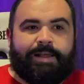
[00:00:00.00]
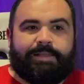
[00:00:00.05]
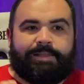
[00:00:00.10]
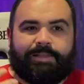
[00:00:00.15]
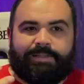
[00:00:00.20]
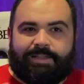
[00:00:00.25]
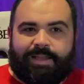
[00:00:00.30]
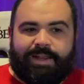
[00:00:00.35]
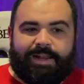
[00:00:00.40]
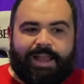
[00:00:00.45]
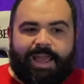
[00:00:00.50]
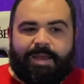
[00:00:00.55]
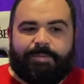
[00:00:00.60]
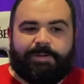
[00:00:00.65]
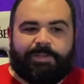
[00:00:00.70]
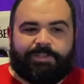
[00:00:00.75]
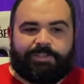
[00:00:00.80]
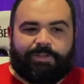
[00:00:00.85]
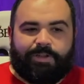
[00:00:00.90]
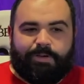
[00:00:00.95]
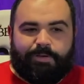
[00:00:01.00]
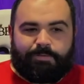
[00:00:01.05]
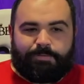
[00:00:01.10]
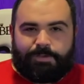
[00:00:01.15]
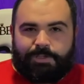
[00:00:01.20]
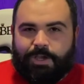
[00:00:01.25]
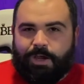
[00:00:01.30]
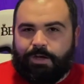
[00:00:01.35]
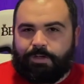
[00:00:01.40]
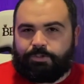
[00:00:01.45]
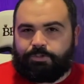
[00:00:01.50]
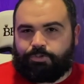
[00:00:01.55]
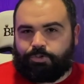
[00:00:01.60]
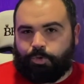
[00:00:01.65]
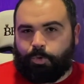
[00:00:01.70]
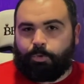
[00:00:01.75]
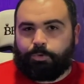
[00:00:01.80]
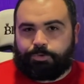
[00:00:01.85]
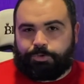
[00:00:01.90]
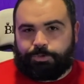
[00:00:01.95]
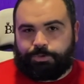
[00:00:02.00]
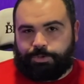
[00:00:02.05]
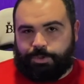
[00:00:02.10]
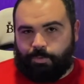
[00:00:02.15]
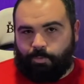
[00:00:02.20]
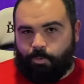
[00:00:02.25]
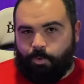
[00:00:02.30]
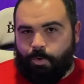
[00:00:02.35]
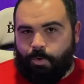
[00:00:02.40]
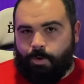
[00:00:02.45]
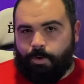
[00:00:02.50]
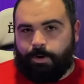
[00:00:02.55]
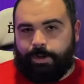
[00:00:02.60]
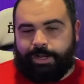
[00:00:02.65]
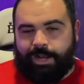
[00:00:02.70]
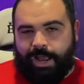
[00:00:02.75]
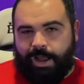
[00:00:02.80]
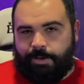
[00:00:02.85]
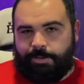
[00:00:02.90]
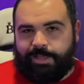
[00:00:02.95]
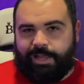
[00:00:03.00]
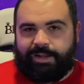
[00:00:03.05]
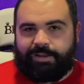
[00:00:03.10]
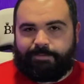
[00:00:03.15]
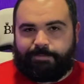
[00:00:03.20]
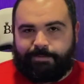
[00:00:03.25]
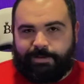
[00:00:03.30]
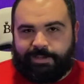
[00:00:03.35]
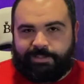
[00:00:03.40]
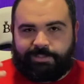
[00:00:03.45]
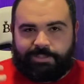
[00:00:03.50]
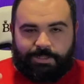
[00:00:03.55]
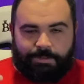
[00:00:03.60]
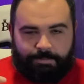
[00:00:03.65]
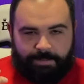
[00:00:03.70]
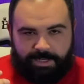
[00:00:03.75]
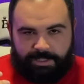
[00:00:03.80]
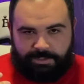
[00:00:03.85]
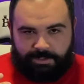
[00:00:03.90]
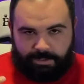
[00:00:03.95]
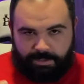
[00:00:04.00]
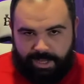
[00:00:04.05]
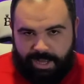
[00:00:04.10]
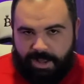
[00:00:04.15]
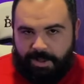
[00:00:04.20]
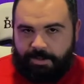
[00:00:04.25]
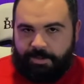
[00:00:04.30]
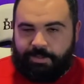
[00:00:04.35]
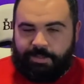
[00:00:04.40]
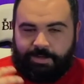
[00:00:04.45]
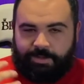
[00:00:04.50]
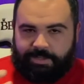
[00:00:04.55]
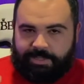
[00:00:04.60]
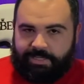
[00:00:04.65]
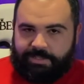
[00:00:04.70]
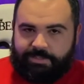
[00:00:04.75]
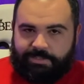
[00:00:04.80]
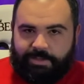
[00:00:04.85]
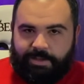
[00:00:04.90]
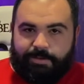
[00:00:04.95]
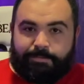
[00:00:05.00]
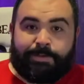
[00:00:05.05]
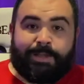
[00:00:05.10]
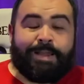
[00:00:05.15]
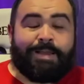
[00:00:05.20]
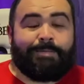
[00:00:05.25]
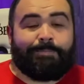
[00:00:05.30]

the dynamics of young soldiers in war and how that affects their mental health and all that stuff.